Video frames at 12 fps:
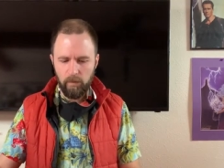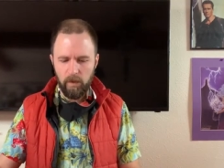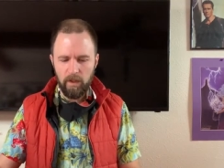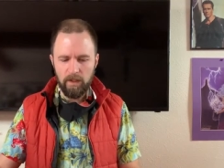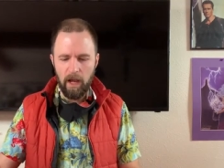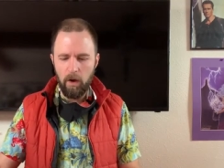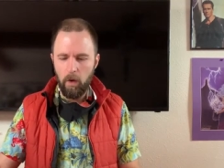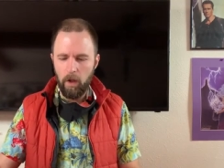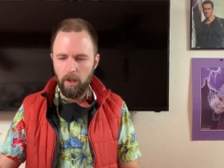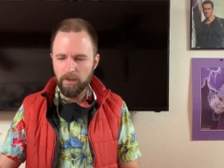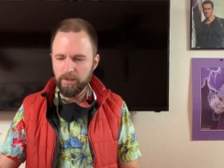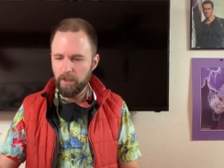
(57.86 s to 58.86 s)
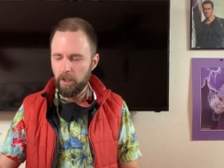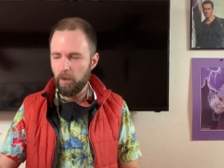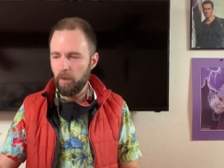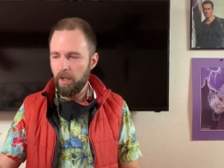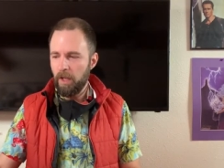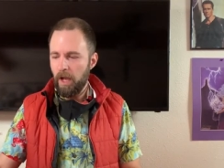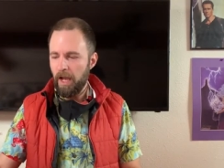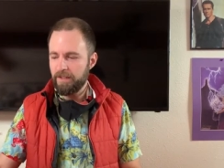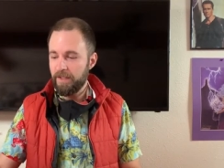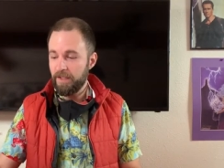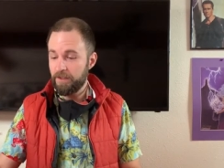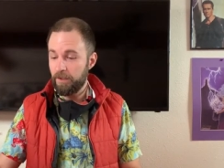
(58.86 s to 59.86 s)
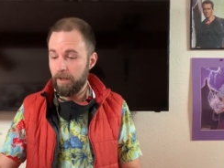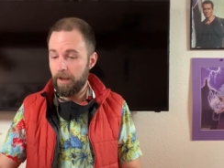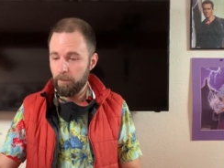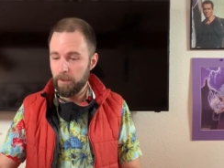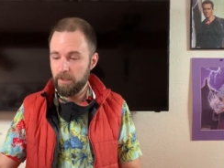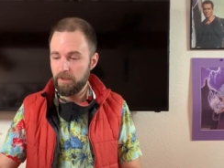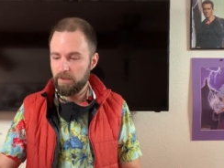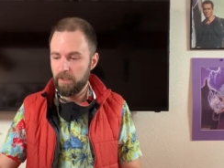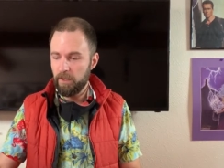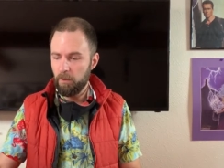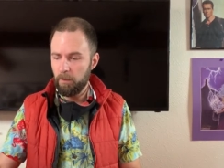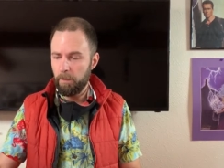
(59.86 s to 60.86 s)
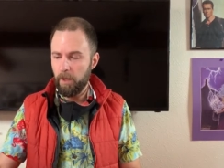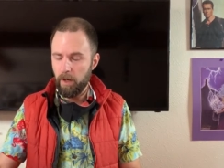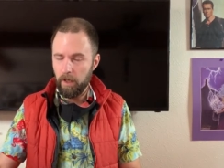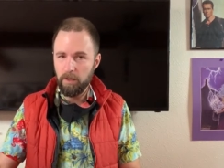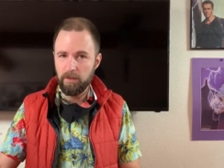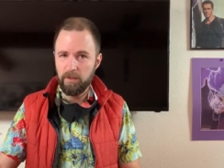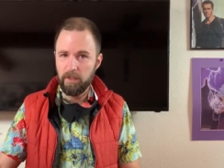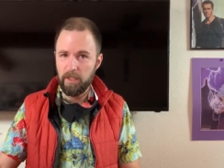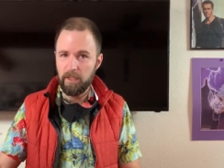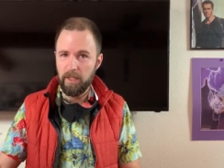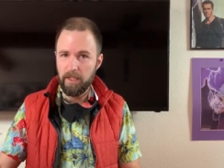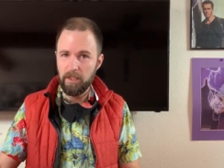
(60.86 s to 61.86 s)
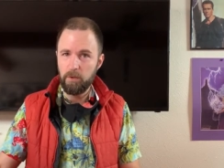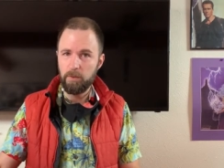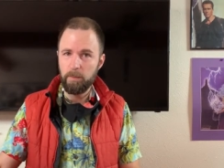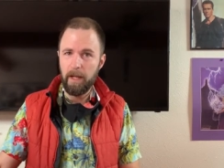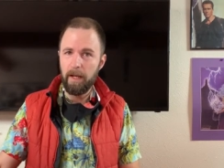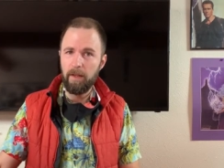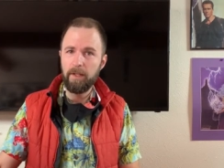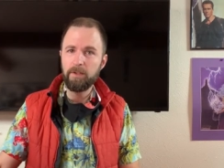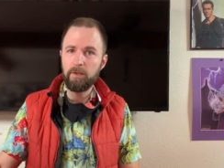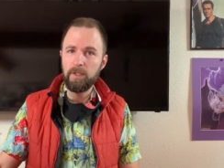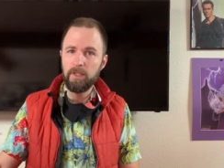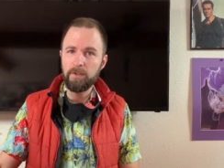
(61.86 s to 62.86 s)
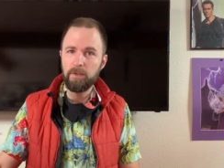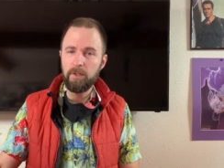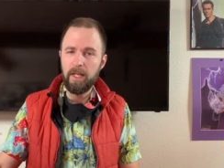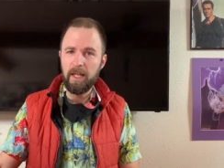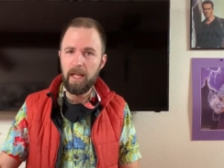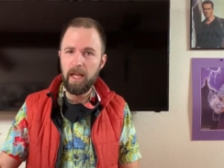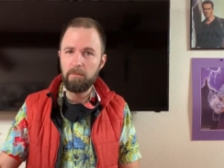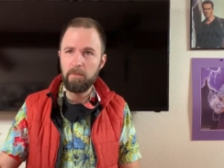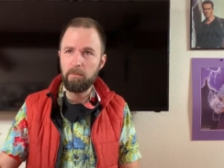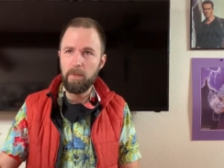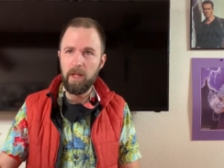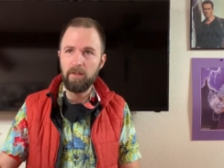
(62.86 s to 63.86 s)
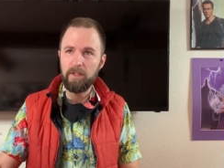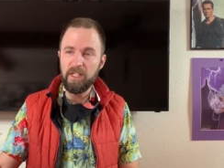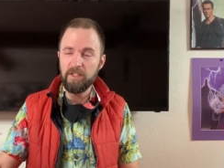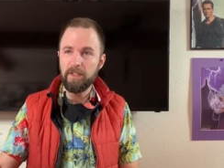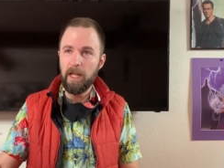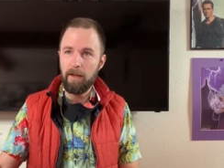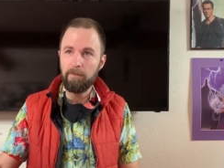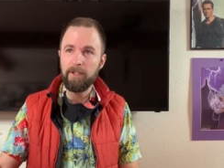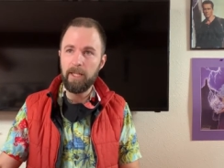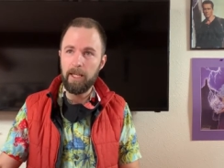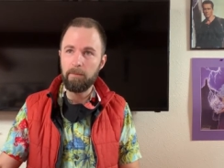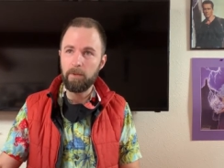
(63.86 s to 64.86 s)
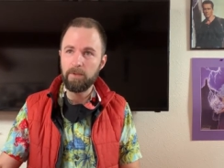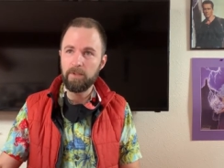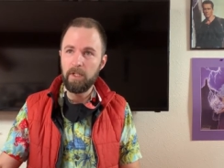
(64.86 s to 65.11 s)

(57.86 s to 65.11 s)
Now also, I tested every single part in that huge pile I showed yesterday, and at least half the cables.